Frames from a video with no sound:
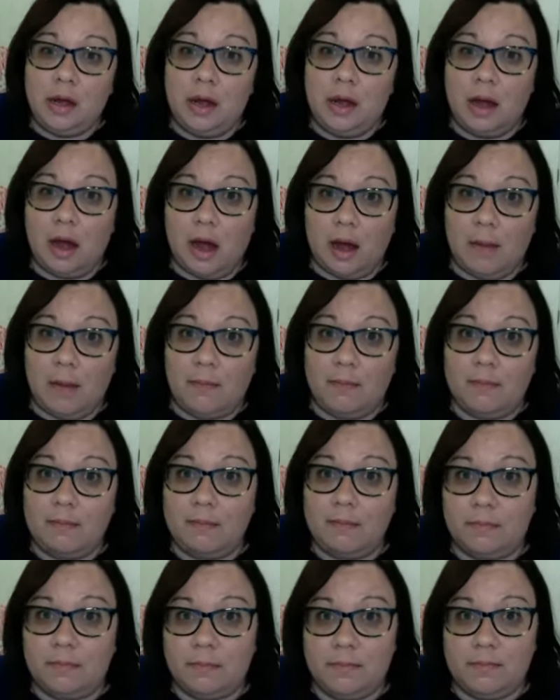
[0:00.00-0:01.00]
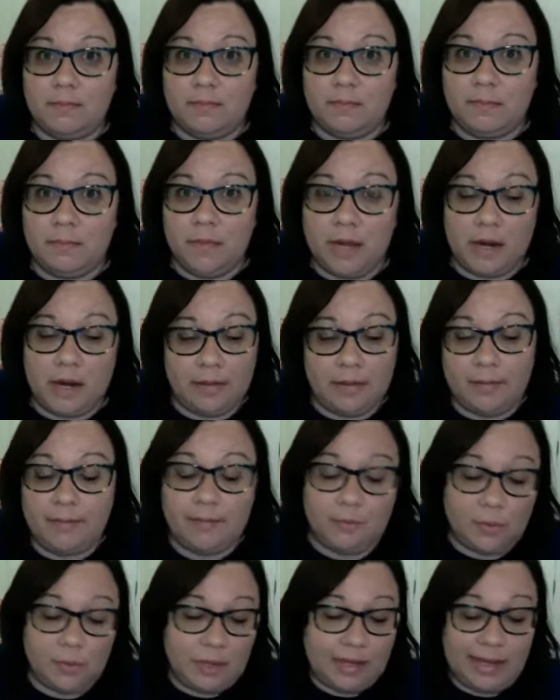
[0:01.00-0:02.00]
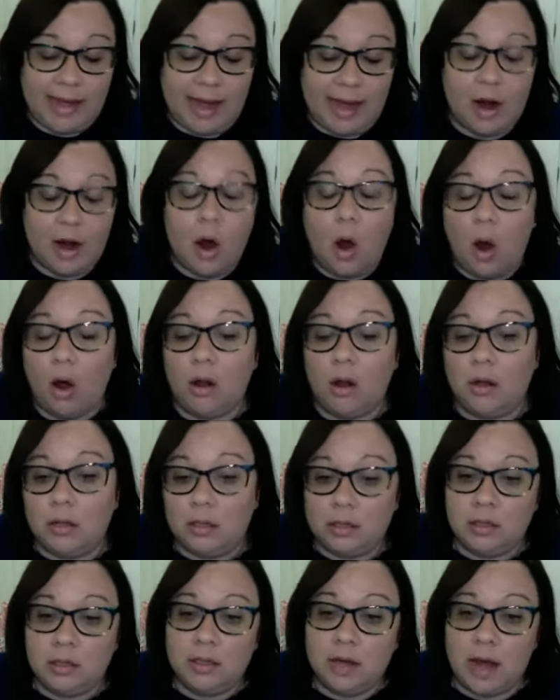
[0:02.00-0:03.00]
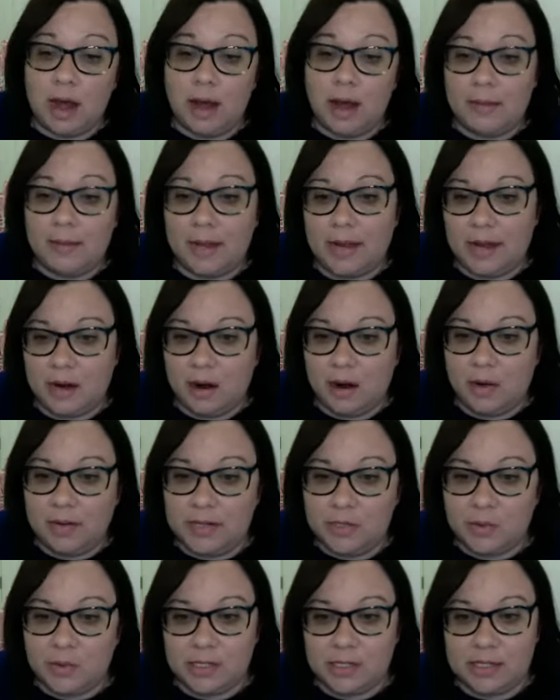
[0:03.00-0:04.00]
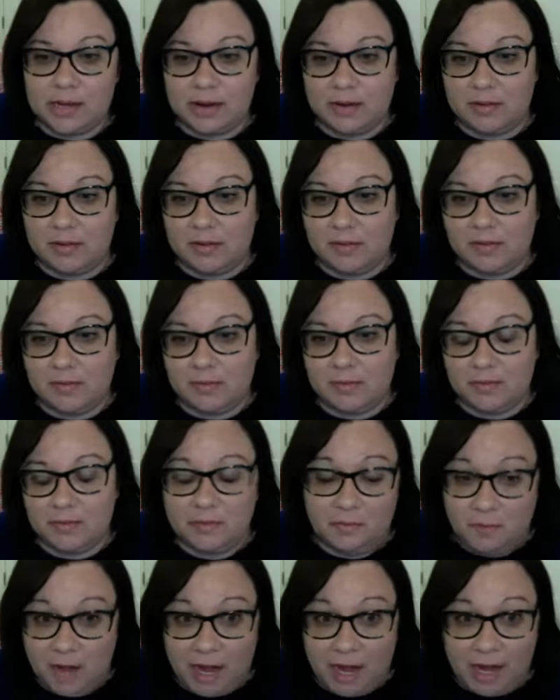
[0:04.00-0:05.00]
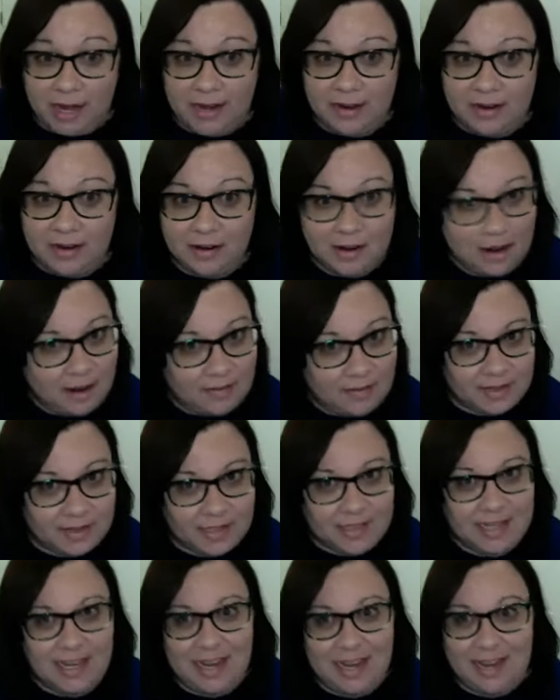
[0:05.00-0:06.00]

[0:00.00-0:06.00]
um, you know, really at all, um, and it always works out fine. Obviously,